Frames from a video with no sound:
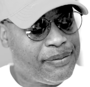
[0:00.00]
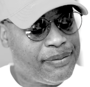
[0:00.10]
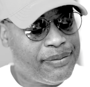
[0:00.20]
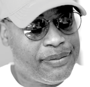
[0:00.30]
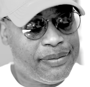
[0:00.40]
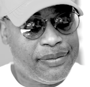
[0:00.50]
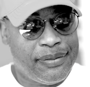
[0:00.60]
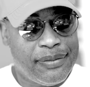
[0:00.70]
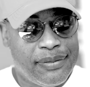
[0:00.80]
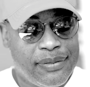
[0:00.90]

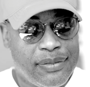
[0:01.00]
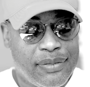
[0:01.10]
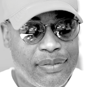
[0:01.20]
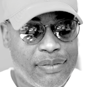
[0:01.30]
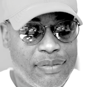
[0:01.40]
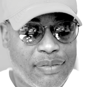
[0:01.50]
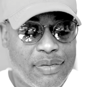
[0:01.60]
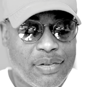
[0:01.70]
Nothing is said.